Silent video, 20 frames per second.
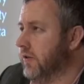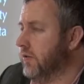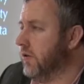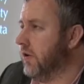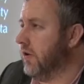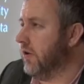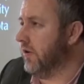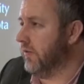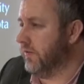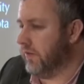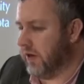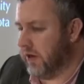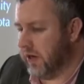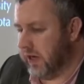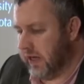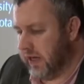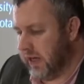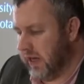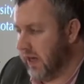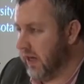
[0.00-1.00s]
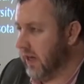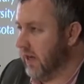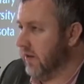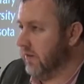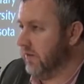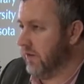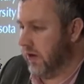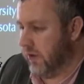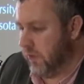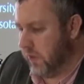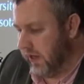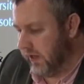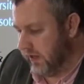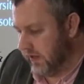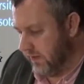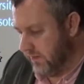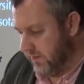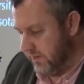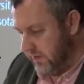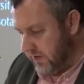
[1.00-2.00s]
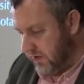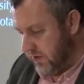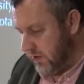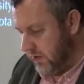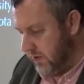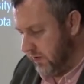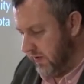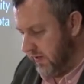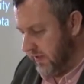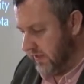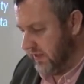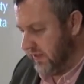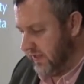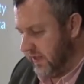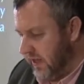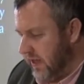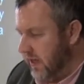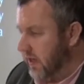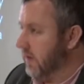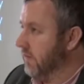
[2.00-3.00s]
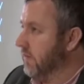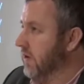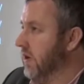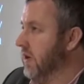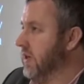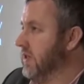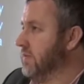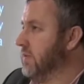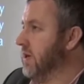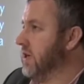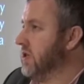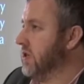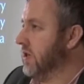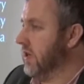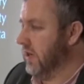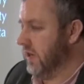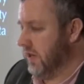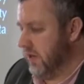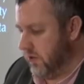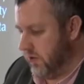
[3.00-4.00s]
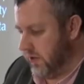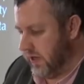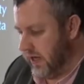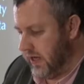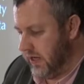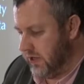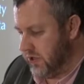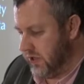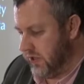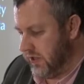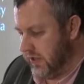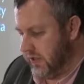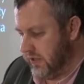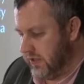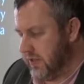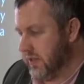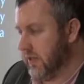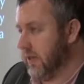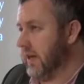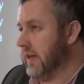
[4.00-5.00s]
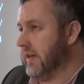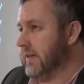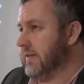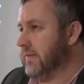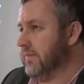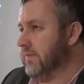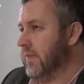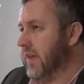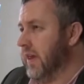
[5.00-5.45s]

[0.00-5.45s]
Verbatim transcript: You are all very, very welcome to this very special occasion tonight.